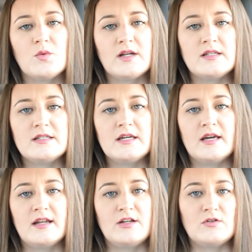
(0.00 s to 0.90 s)
wanting to
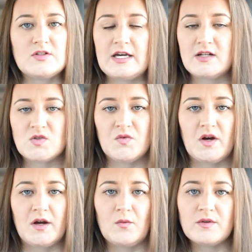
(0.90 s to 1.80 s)
get and you're
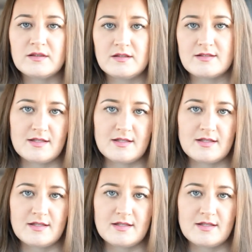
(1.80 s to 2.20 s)
satisfied with the